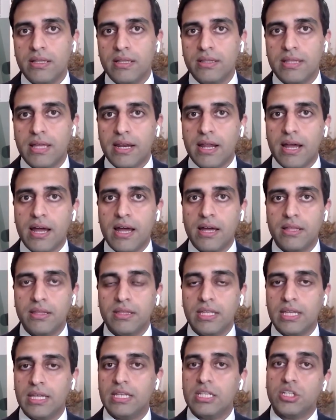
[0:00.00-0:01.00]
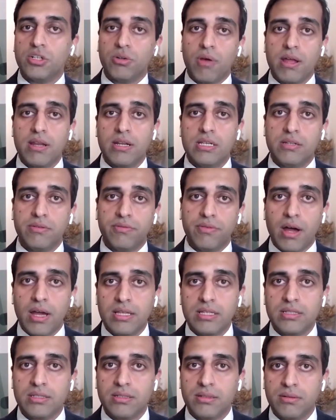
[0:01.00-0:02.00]
that are the integrated
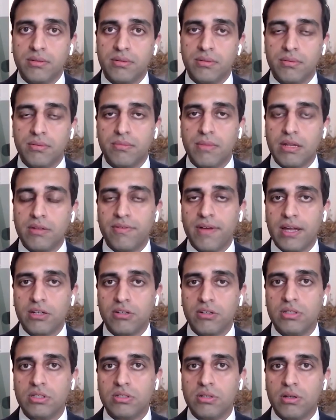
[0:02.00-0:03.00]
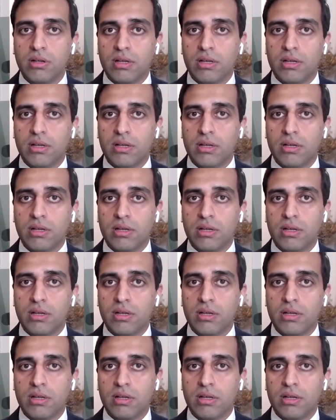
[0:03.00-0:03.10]
device manufacturers, so